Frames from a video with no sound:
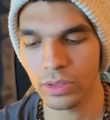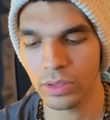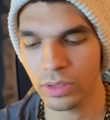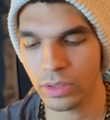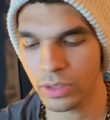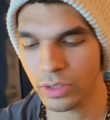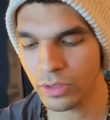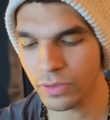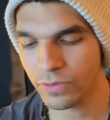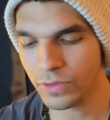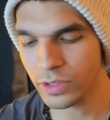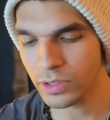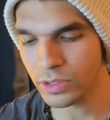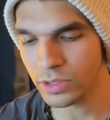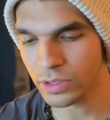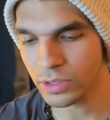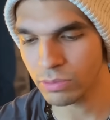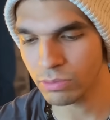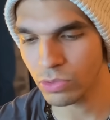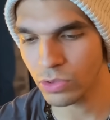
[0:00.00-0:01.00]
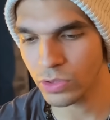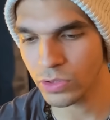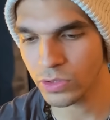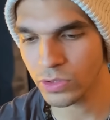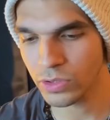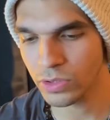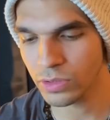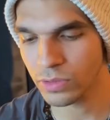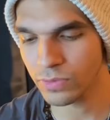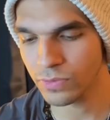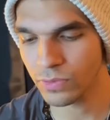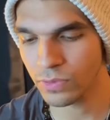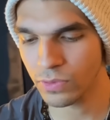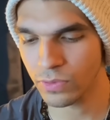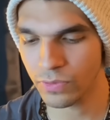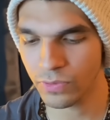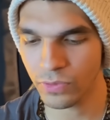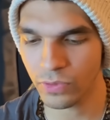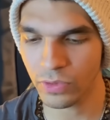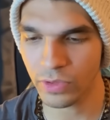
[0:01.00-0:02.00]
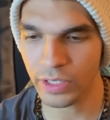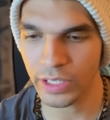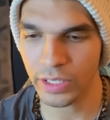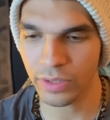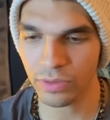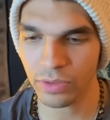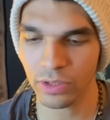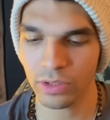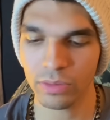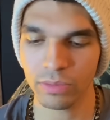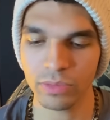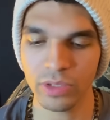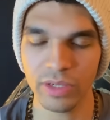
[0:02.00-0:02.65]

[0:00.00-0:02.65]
Clarify this Empress for the outcome.